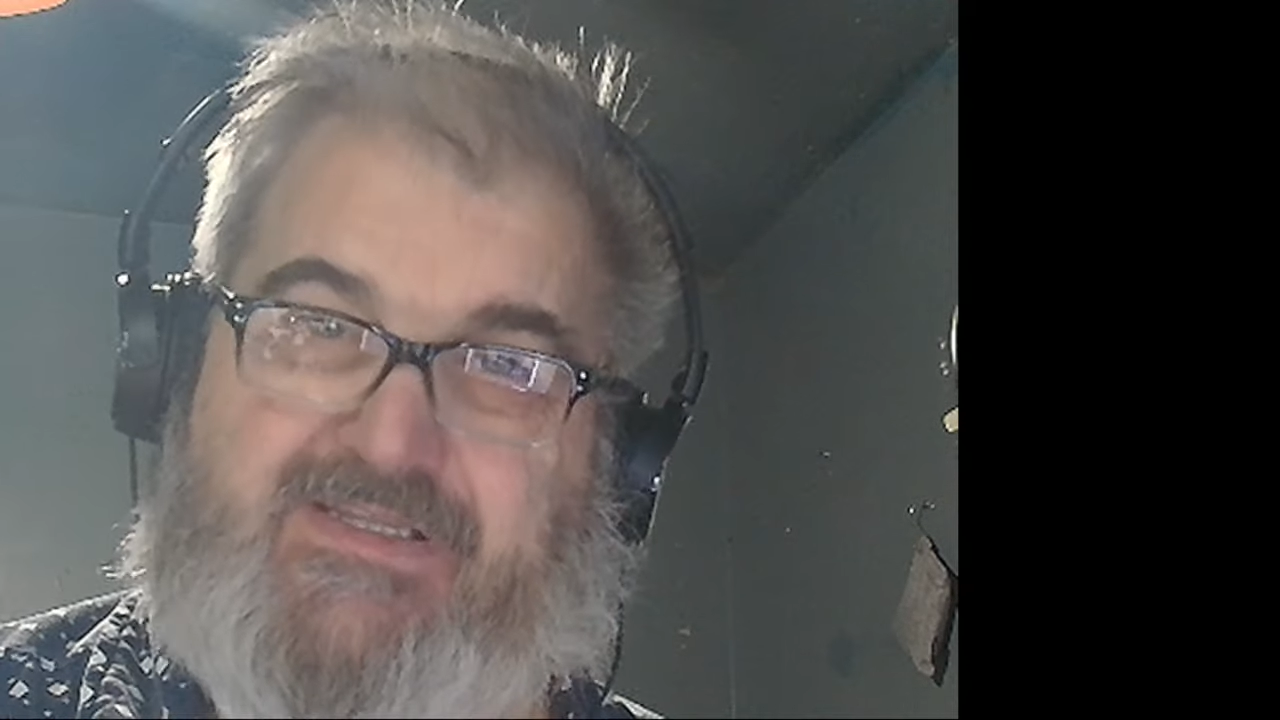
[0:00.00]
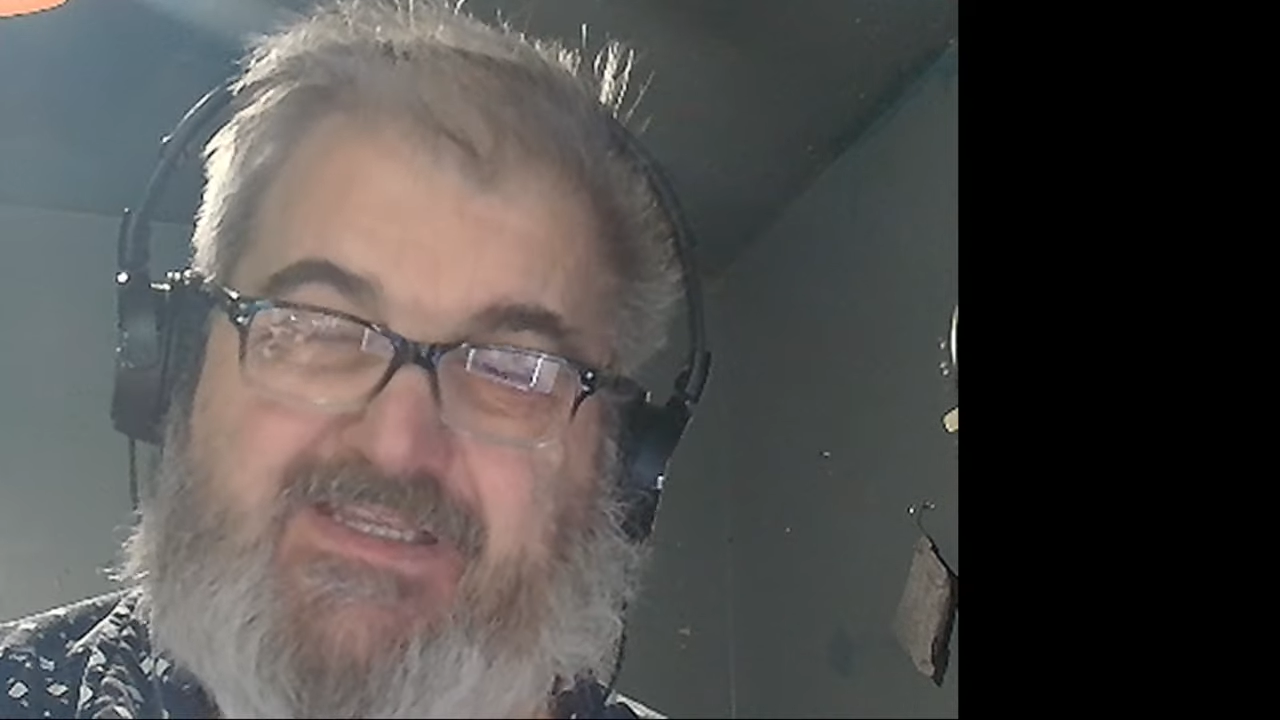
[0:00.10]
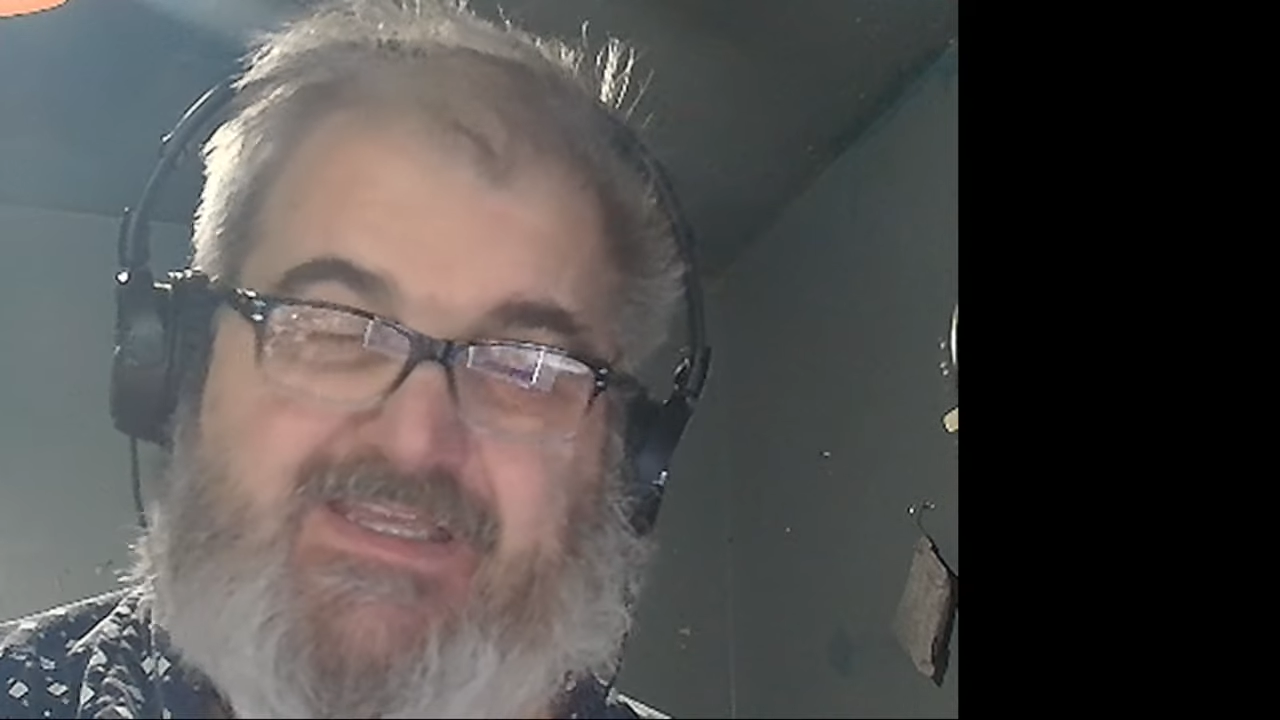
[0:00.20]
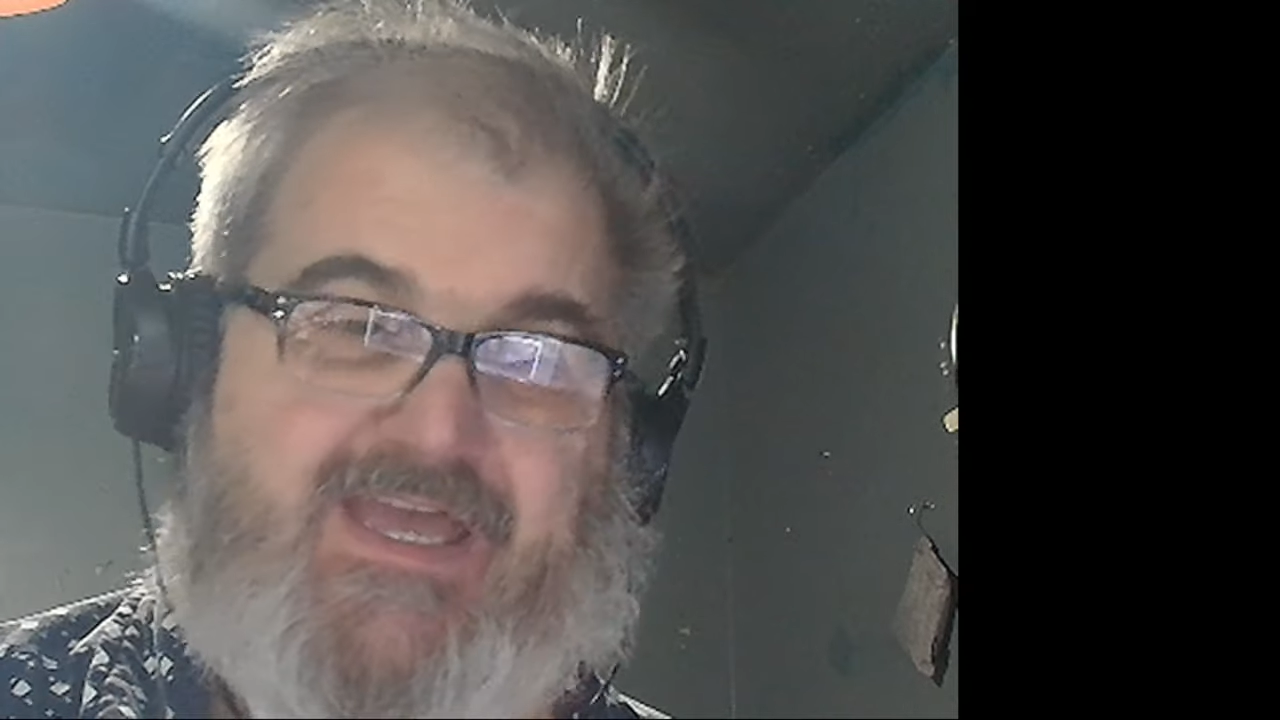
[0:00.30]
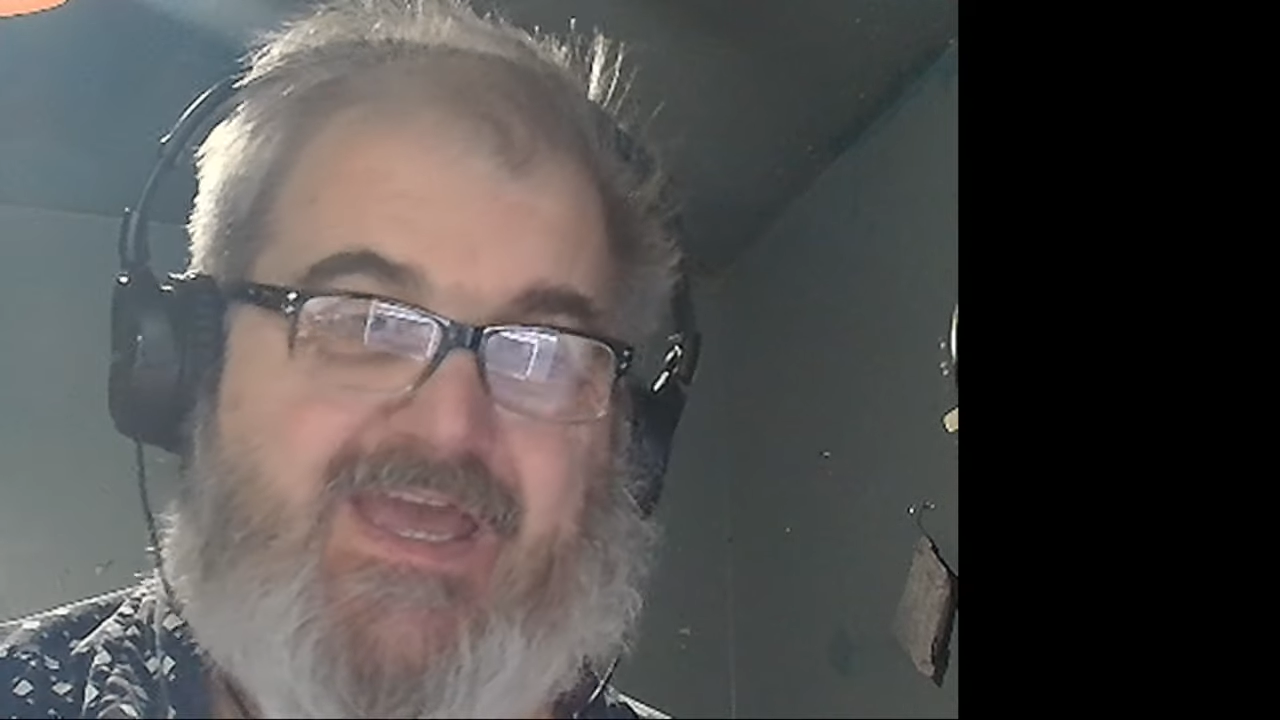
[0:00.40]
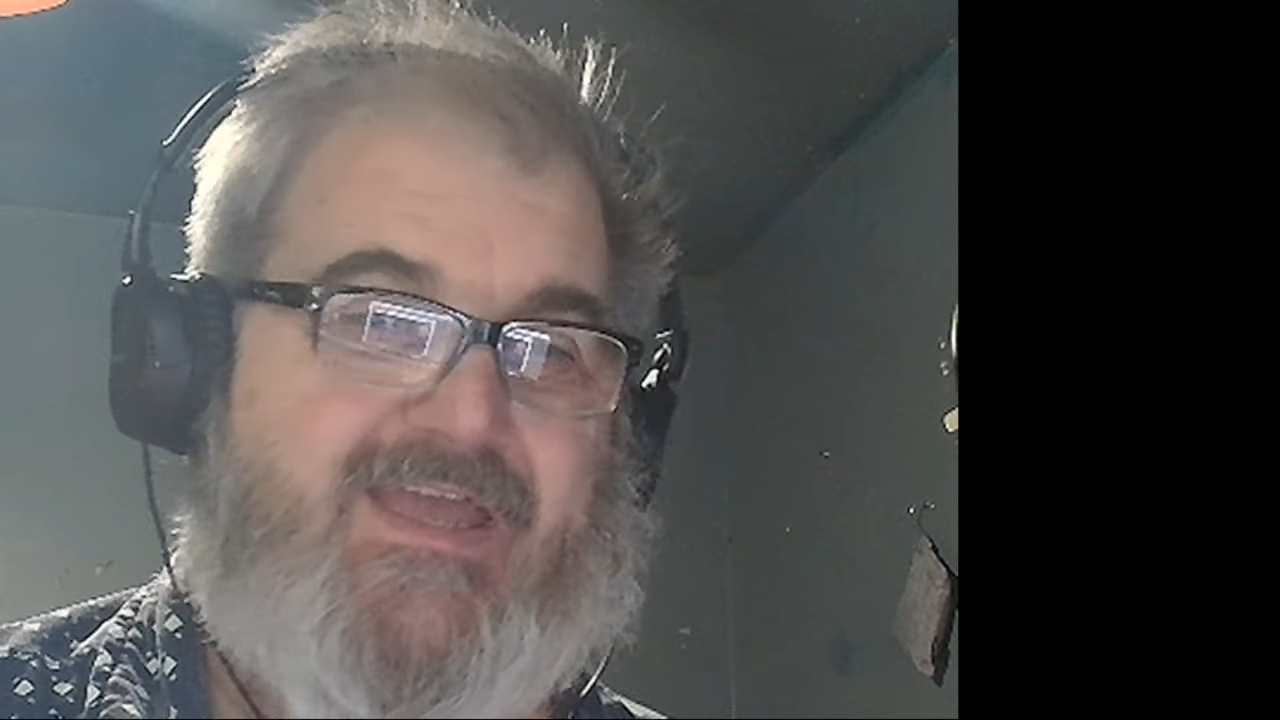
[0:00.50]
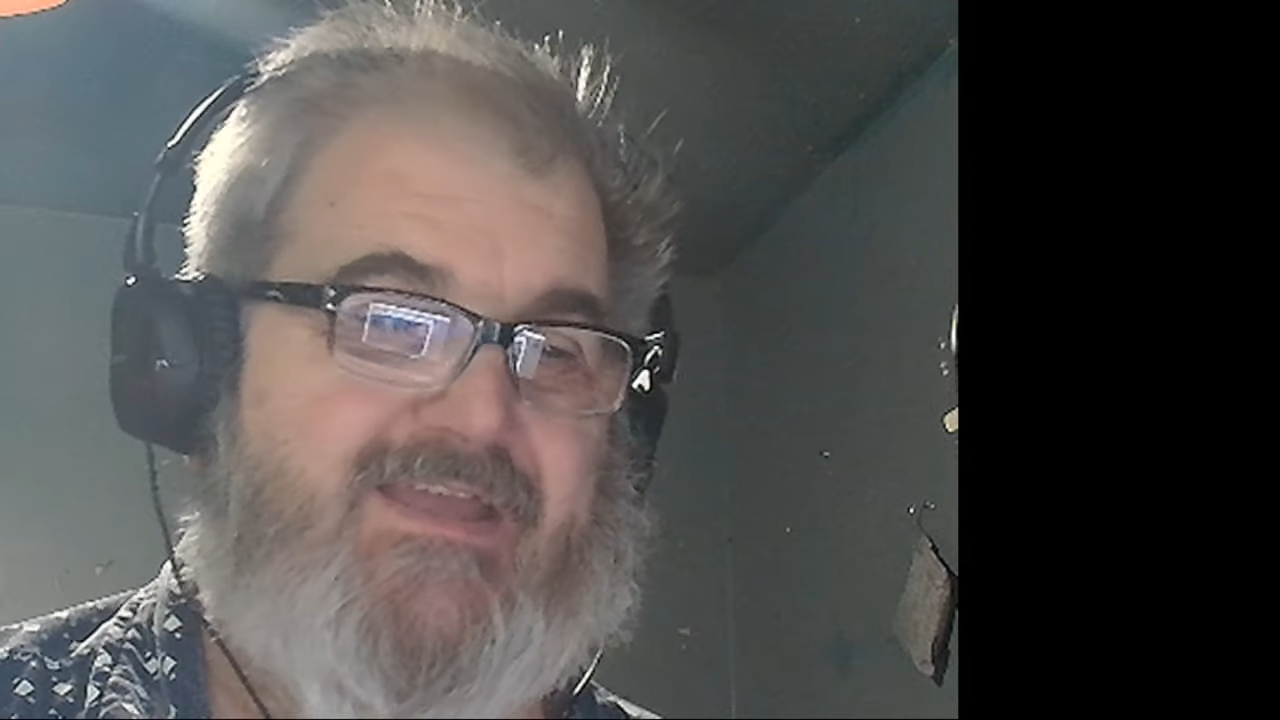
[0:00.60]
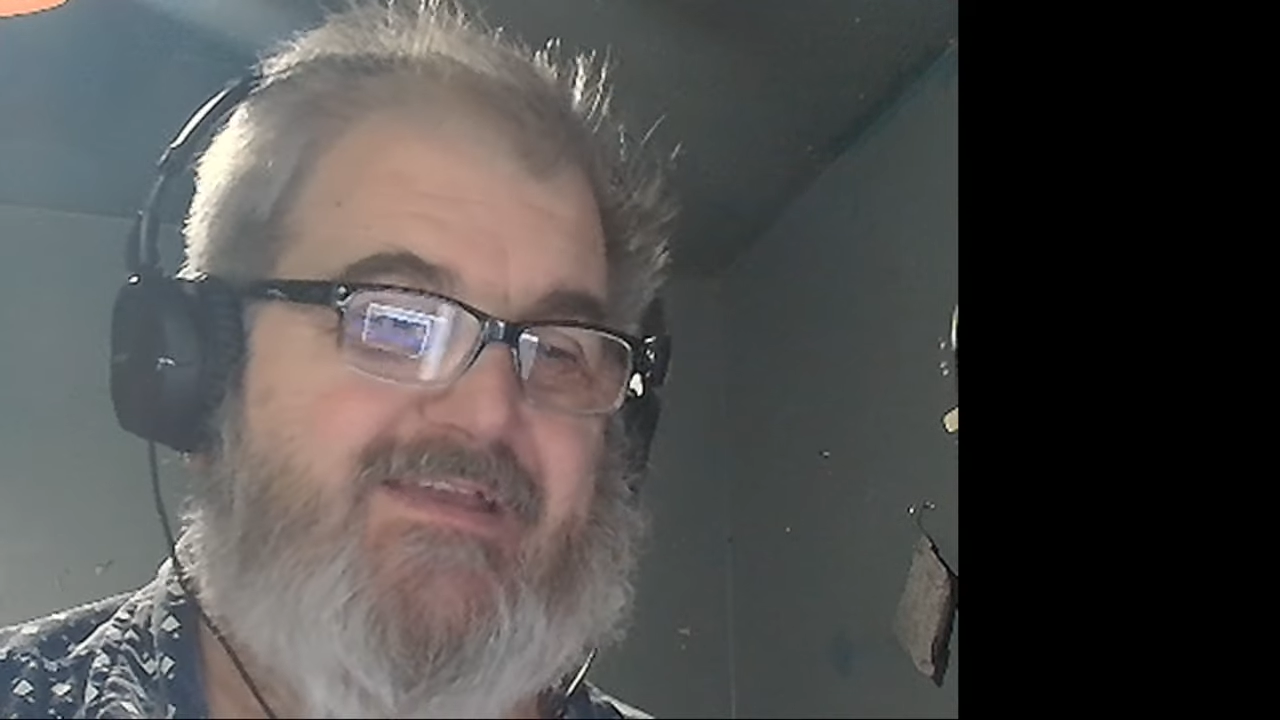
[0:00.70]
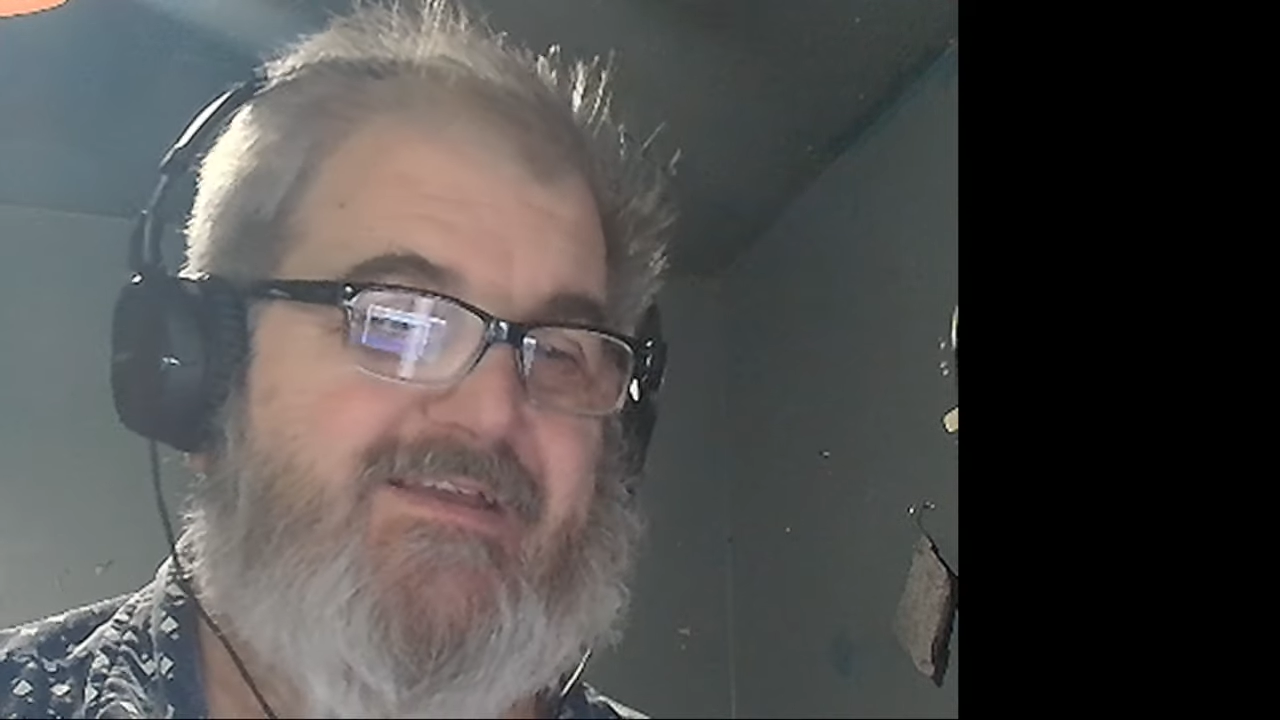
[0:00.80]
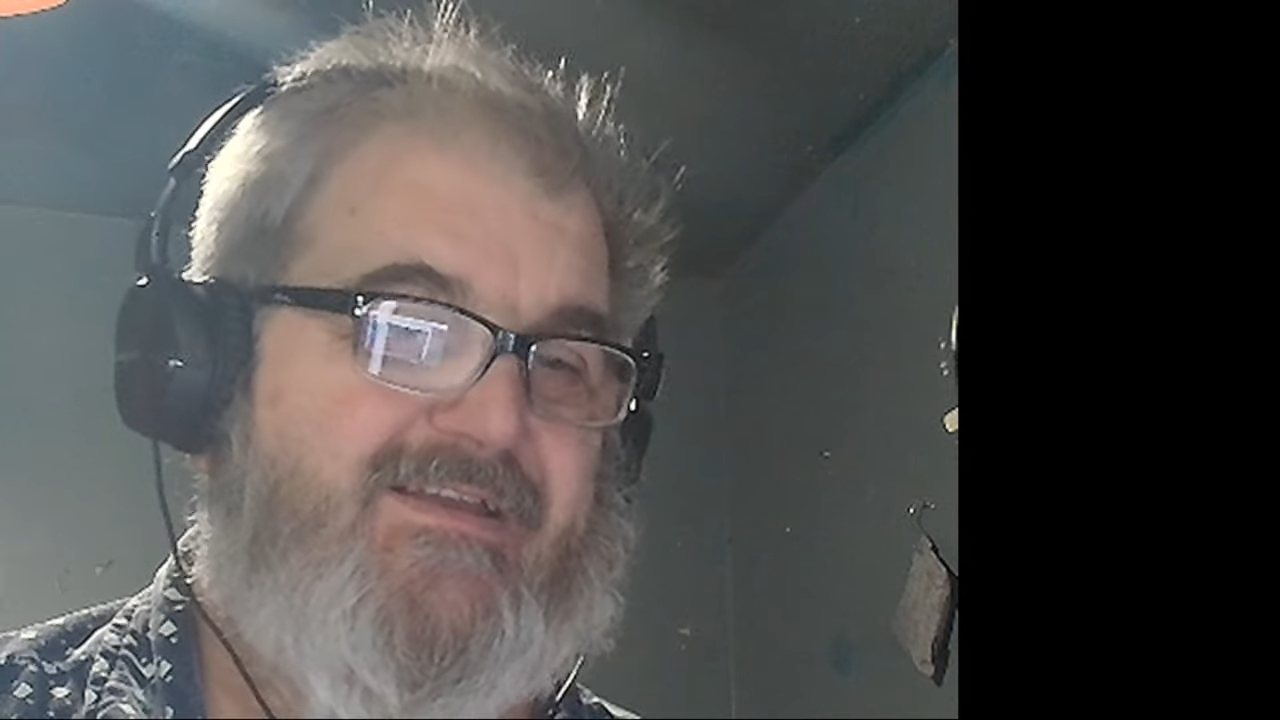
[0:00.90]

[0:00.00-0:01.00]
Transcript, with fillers: T A.